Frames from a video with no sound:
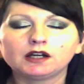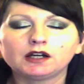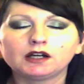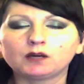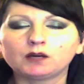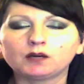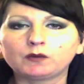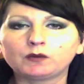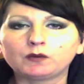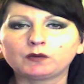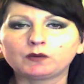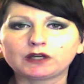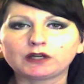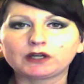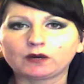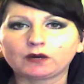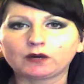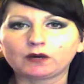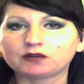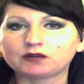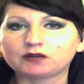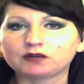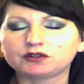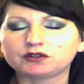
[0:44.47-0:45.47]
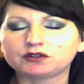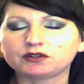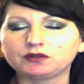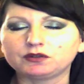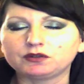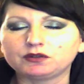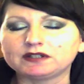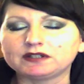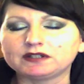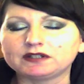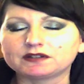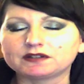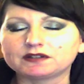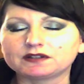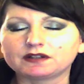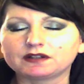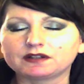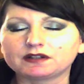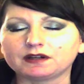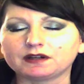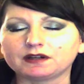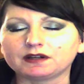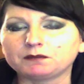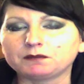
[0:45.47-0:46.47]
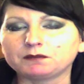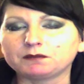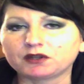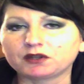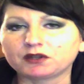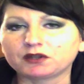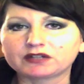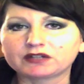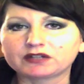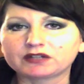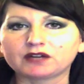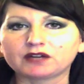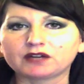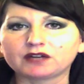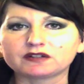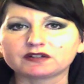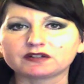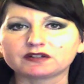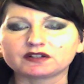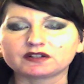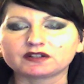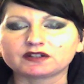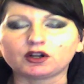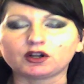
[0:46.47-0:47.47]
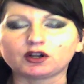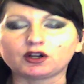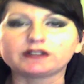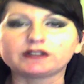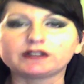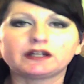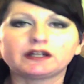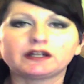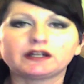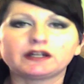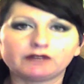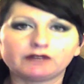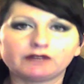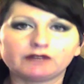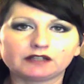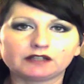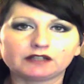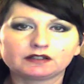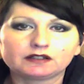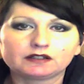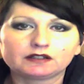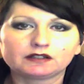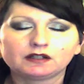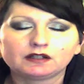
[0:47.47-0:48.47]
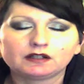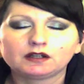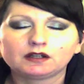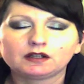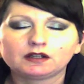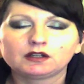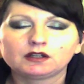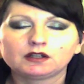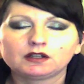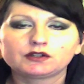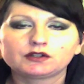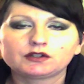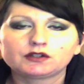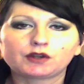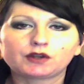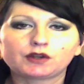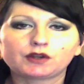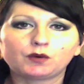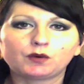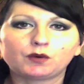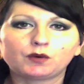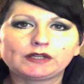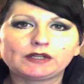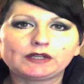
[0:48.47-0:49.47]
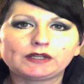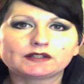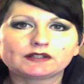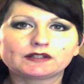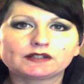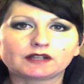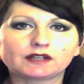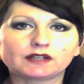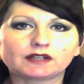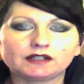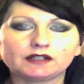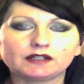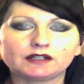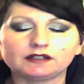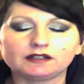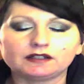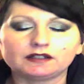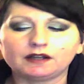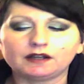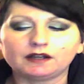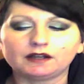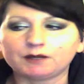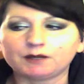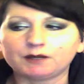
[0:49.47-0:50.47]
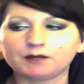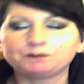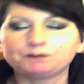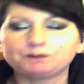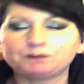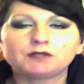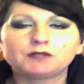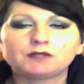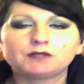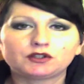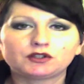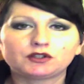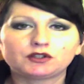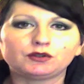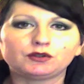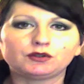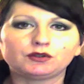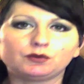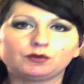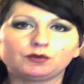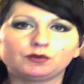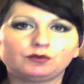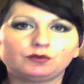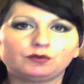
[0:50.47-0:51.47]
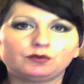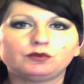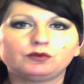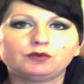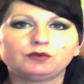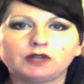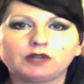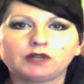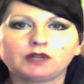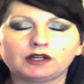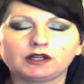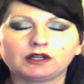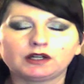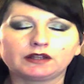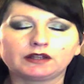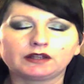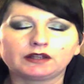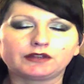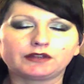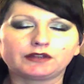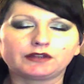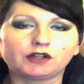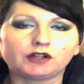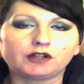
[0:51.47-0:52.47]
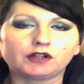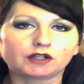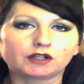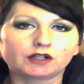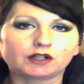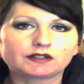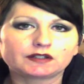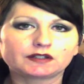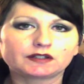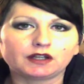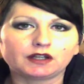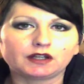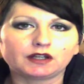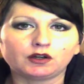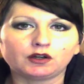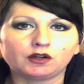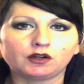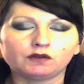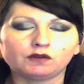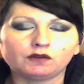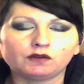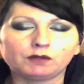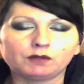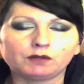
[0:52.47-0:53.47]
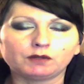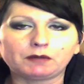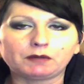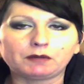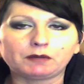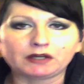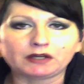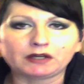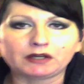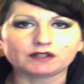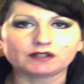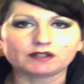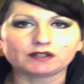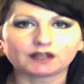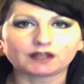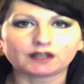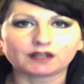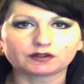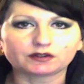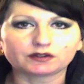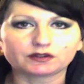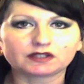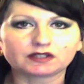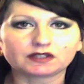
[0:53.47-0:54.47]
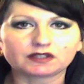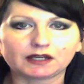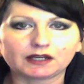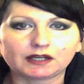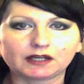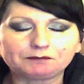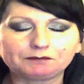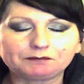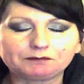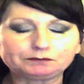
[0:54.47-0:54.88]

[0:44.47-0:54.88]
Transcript: when we go out to his mother's house, it's an all-day event. So we decided to let the dogs stay over at my parents' house today.